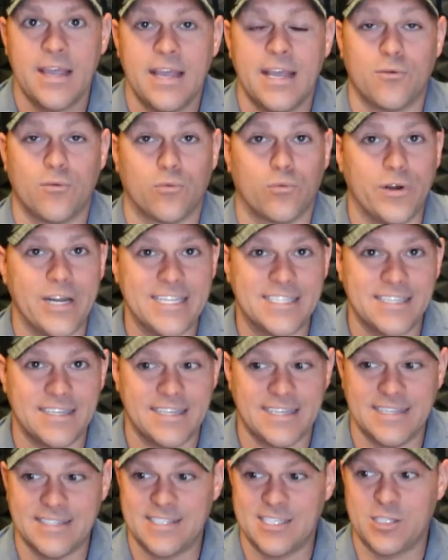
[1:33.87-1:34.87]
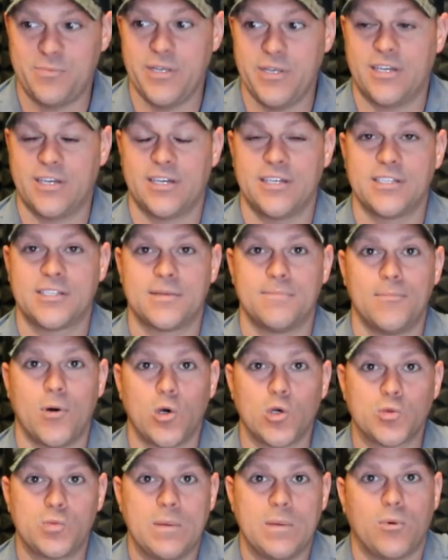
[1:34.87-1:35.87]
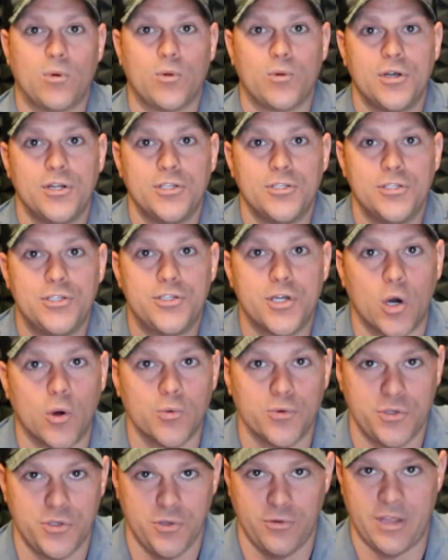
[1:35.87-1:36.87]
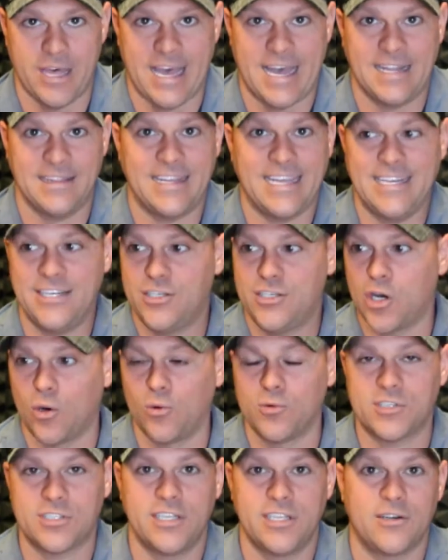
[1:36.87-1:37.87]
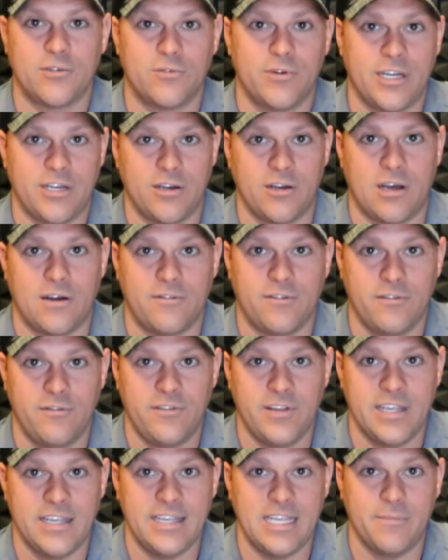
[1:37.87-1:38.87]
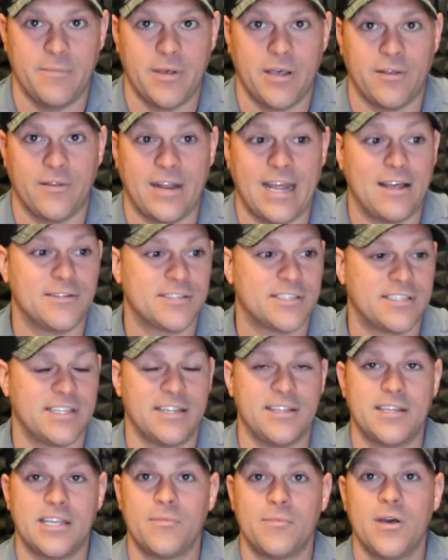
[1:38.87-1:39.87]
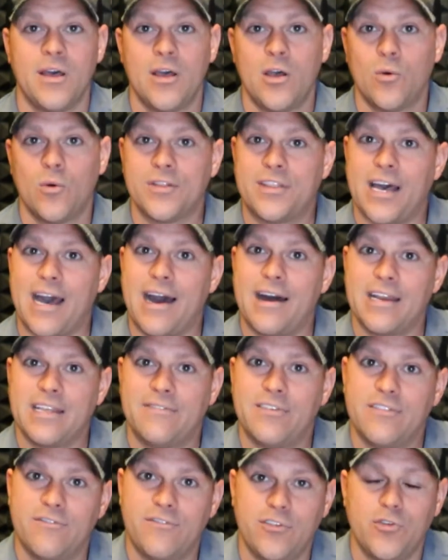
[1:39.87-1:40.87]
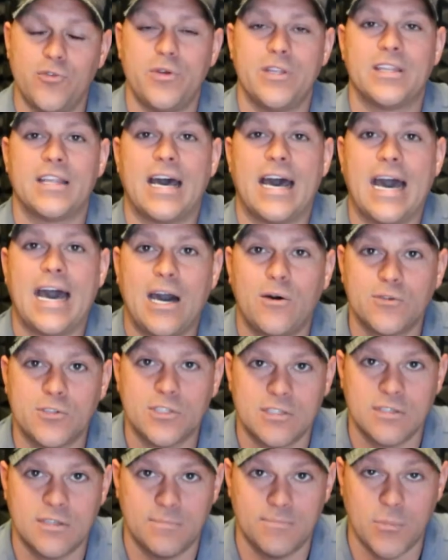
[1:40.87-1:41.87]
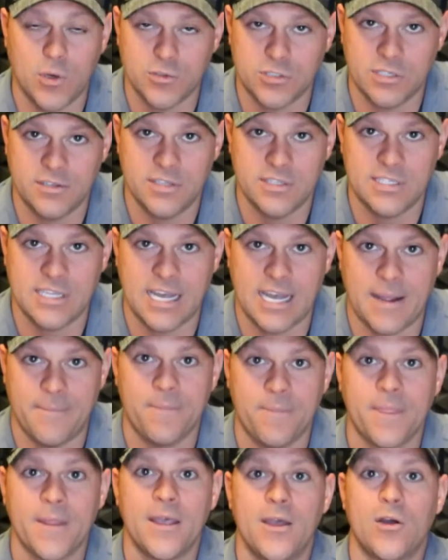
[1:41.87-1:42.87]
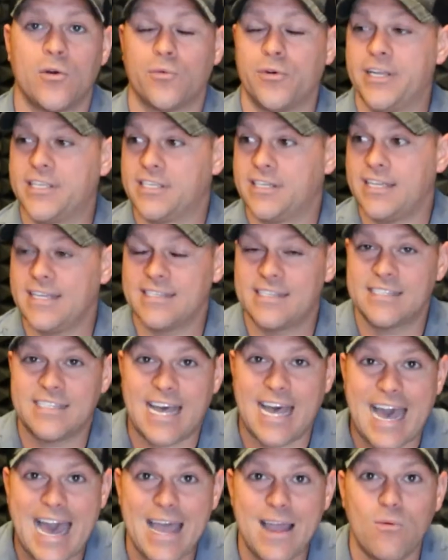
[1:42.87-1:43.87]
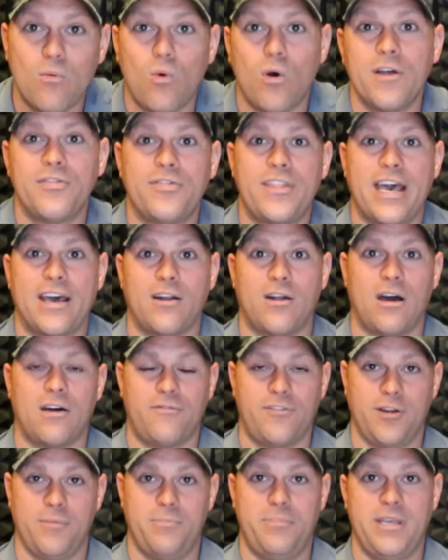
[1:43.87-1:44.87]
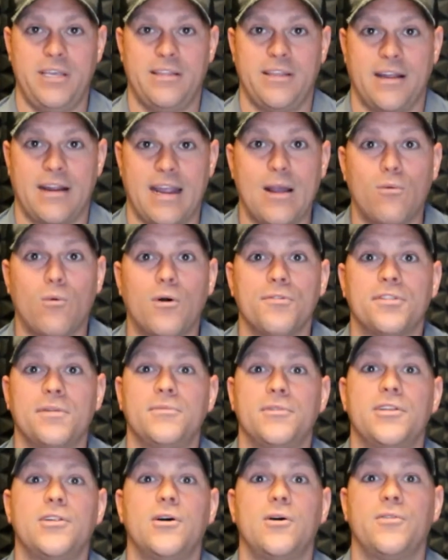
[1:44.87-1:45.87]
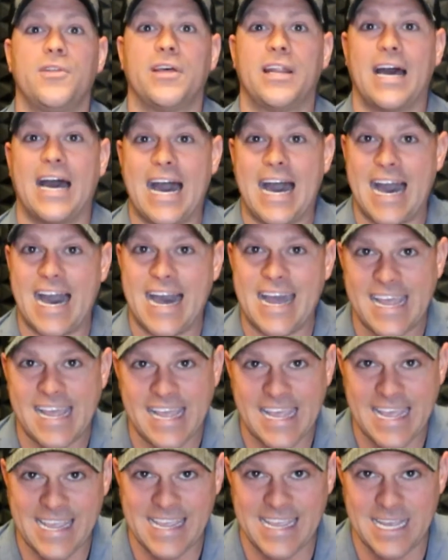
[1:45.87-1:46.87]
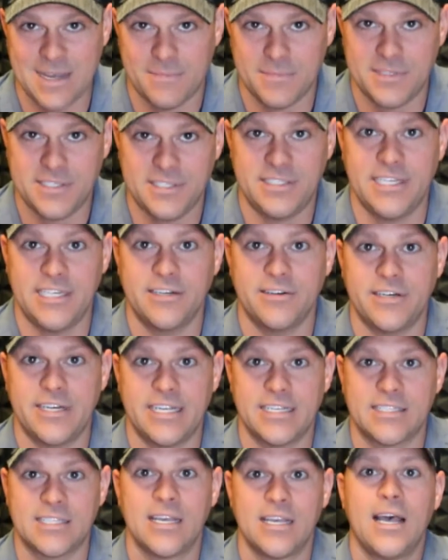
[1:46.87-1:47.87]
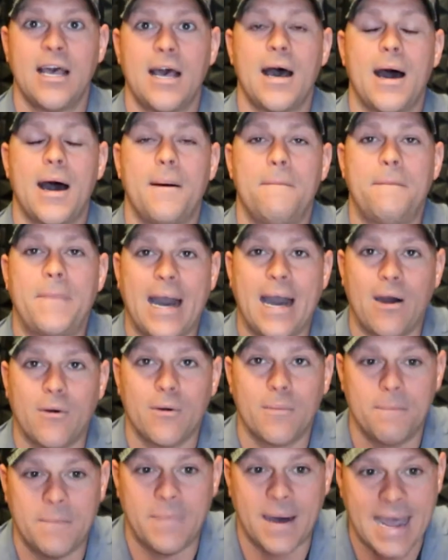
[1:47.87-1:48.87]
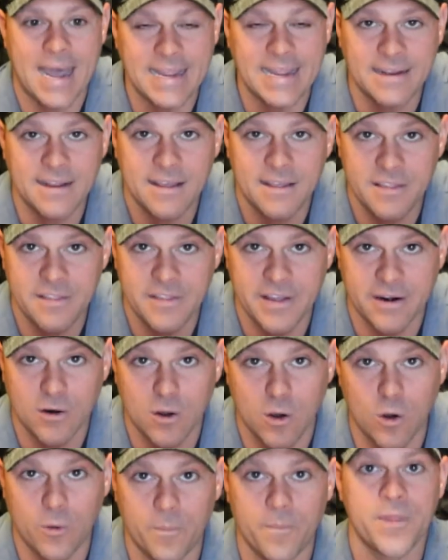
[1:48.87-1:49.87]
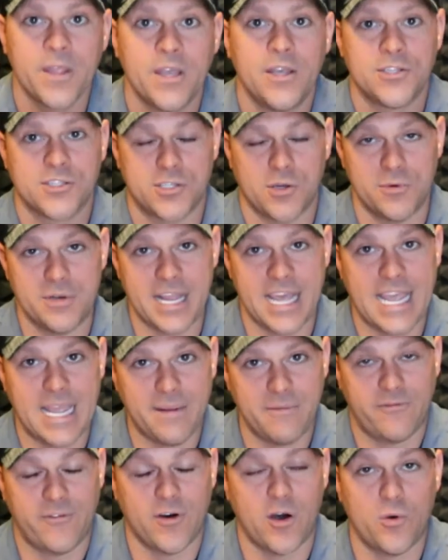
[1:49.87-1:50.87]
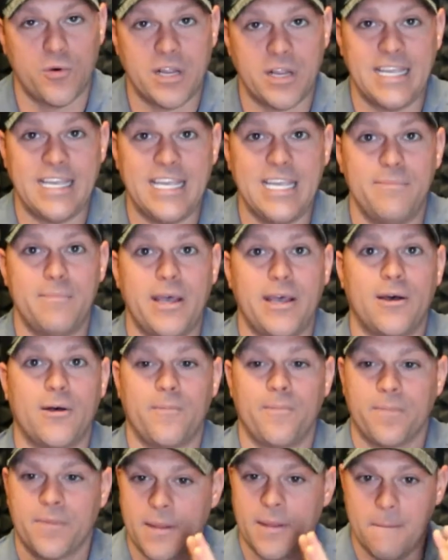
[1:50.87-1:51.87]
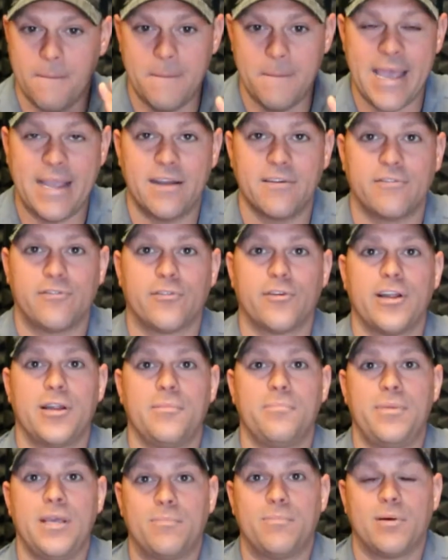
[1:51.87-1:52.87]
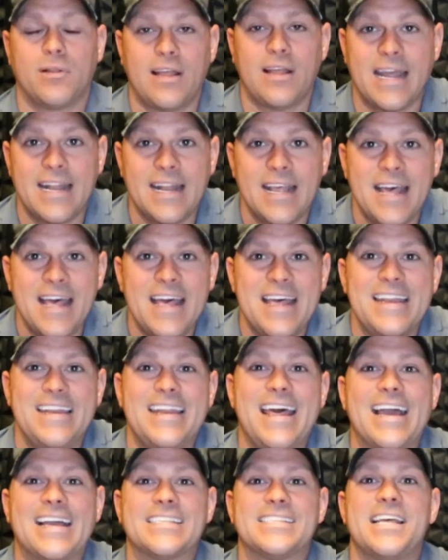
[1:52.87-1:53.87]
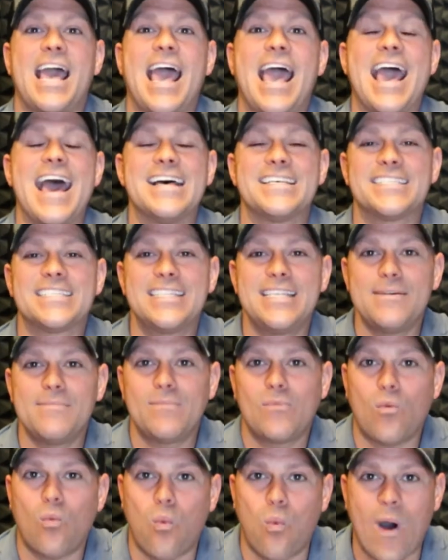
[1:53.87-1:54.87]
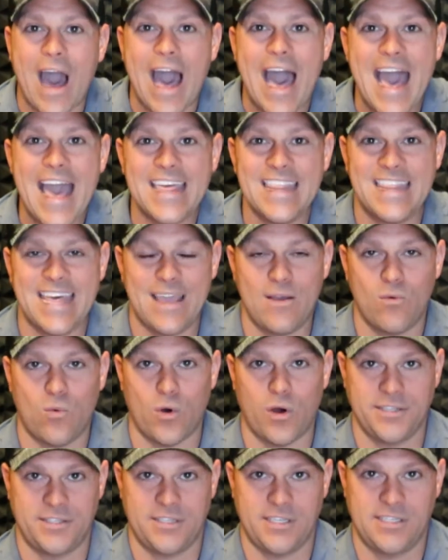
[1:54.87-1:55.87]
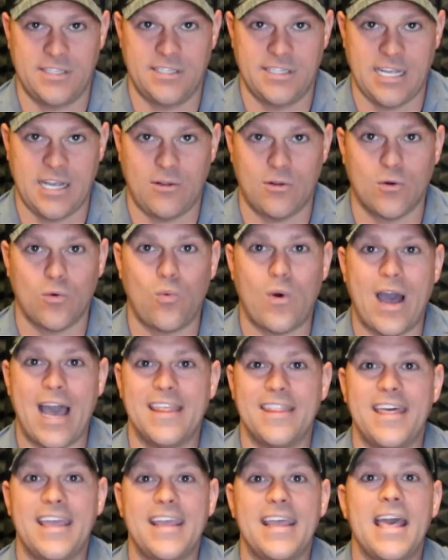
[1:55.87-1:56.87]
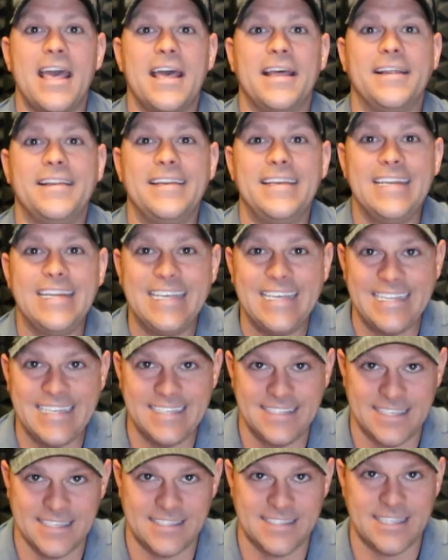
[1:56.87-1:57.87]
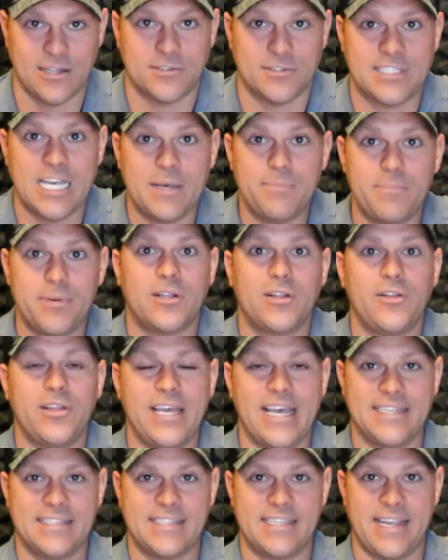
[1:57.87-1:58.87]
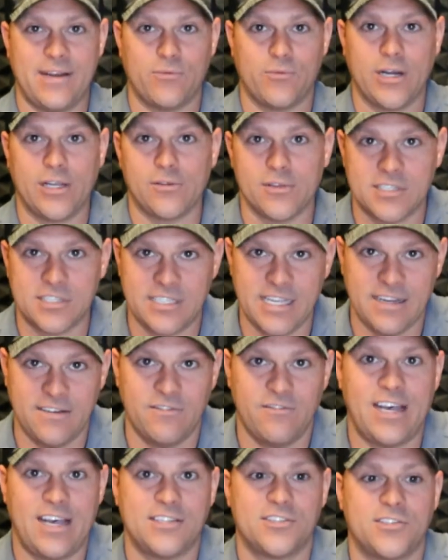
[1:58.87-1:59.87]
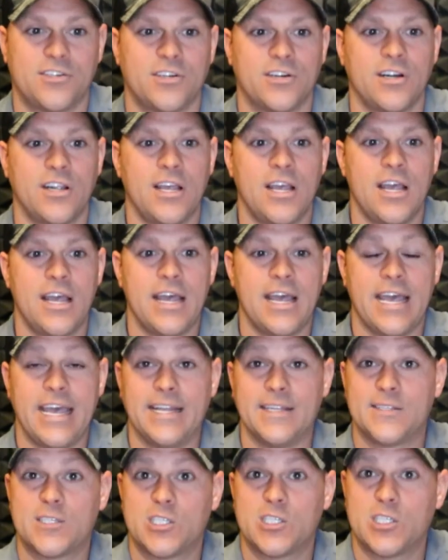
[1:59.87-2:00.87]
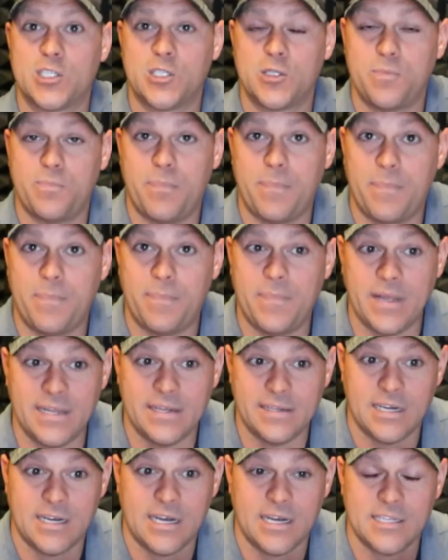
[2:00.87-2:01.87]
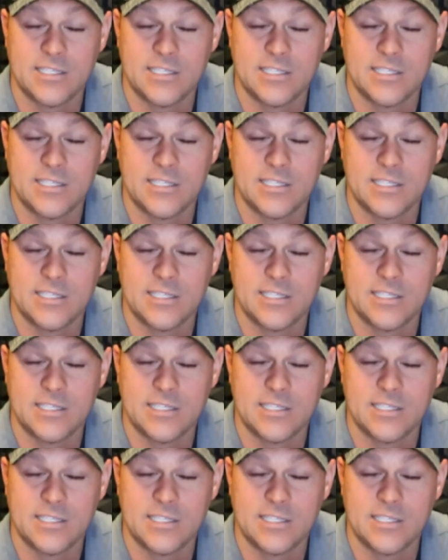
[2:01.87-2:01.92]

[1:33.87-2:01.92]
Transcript: The reason is is because most people don't do that. They don't send a written offer via email, and I'll send them without even viewing the house most of the time. Reason is is I want that offer to be there. I want them to know that I am serious about buying their home. So name, phone, email, make a friend, be polite. Next, ask them why they want to sell or why they need to sell. Typically, as a real estate investor, and uh,